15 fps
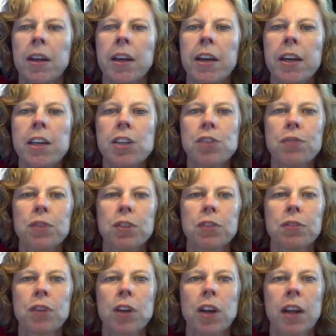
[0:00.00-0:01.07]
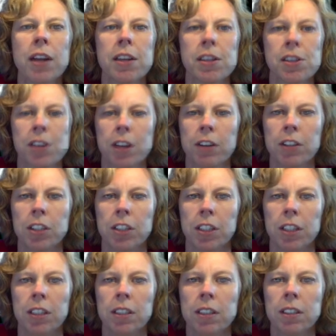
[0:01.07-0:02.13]
Each phosphorylated
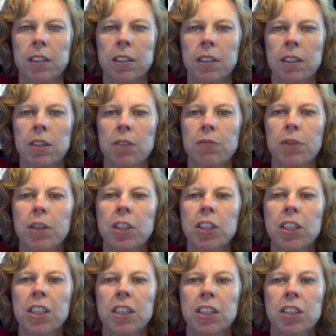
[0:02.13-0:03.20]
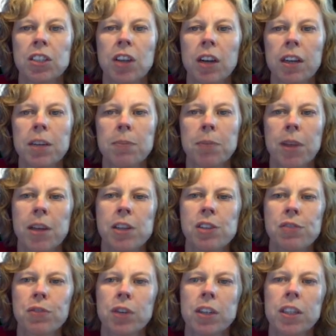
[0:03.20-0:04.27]
tyrosine functions as a docking place
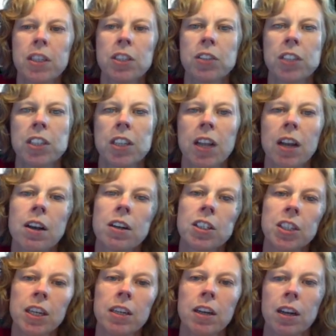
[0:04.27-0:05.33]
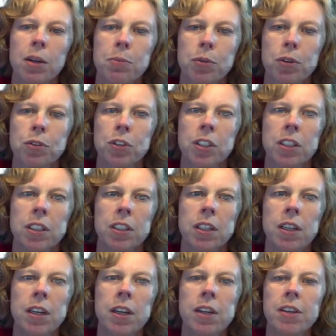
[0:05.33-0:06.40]
for an intracellular signaling protein,
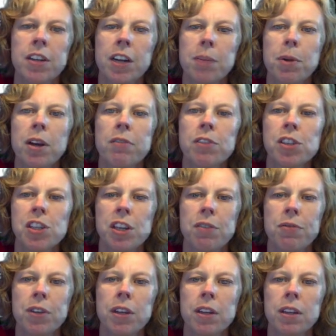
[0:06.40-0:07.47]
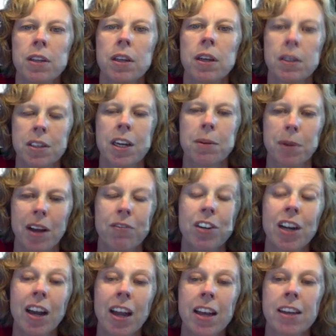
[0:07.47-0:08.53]
thereby
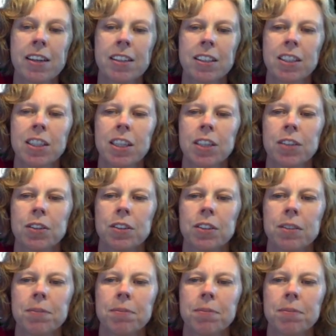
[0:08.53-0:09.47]
relaying the signal.